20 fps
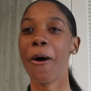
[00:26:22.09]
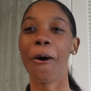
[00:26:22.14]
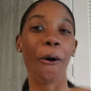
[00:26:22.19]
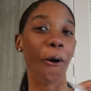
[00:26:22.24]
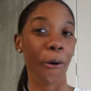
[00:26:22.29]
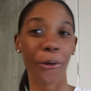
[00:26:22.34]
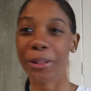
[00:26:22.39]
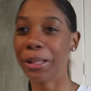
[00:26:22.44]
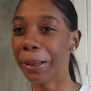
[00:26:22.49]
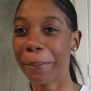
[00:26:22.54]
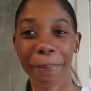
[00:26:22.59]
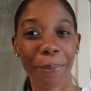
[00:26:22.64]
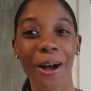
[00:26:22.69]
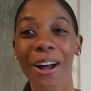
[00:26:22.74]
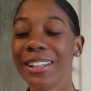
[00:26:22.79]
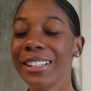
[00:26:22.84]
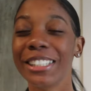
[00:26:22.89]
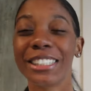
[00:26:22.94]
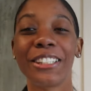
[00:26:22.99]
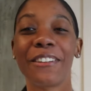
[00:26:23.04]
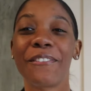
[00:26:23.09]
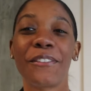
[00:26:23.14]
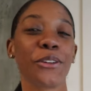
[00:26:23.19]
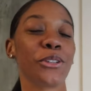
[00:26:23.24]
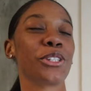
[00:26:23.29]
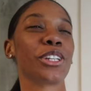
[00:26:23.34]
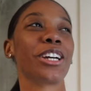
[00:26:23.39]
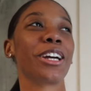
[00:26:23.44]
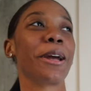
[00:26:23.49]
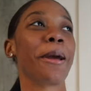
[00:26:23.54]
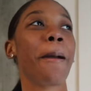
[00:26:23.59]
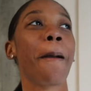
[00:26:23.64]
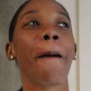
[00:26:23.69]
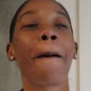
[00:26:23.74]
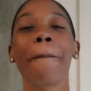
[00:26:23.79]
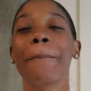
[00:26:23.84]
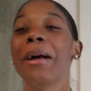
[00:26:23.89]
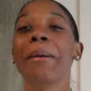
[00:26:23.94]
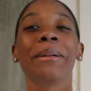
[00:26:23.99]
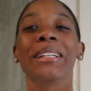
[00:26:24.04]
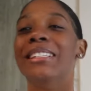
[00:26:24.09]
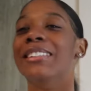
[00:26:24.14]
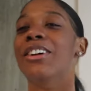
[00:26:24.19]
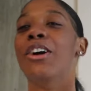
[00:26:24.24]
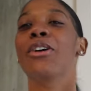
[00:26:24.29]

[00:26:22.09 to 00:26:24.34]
only bought this diffuser I mean,